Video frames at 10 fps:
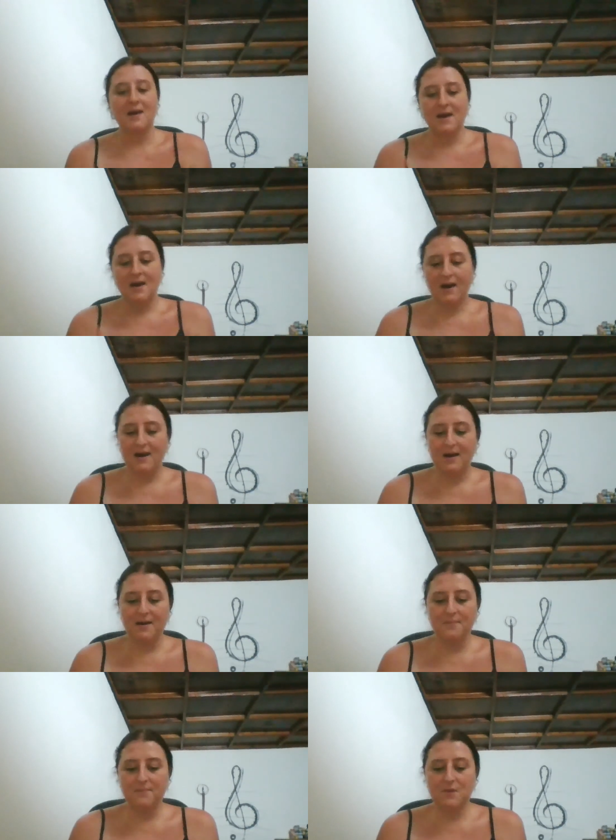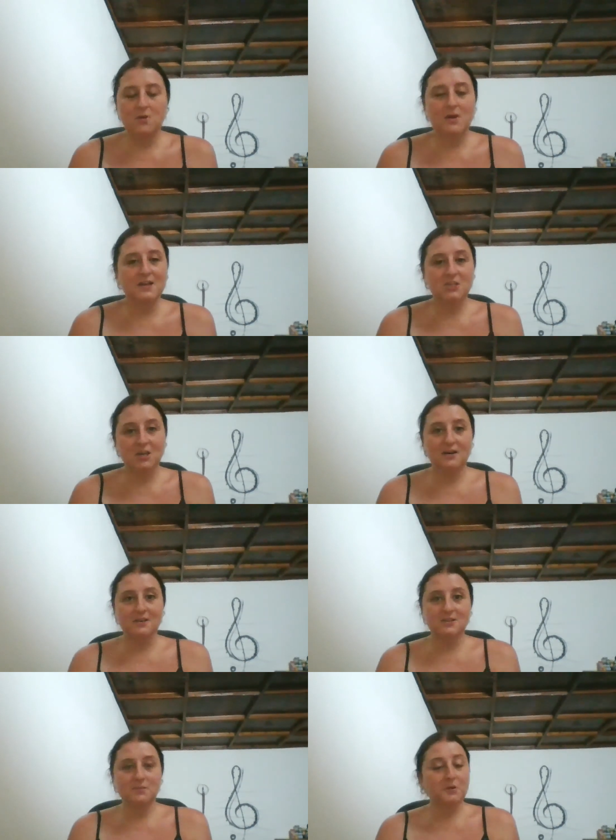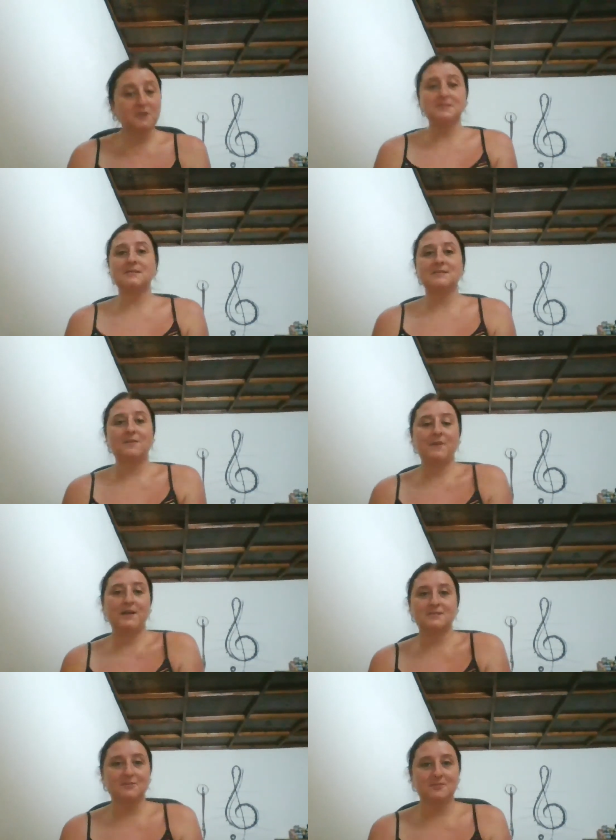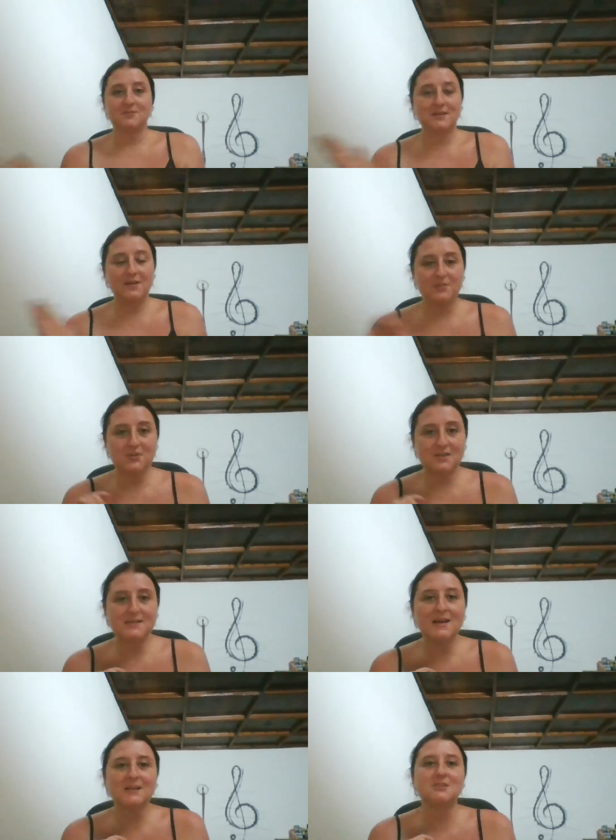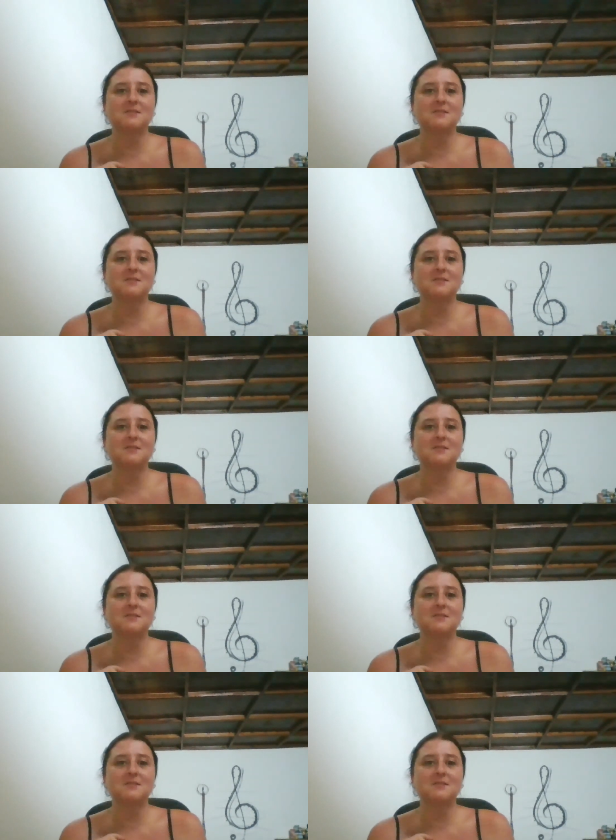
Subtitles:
You get charged processing fees on every transaction.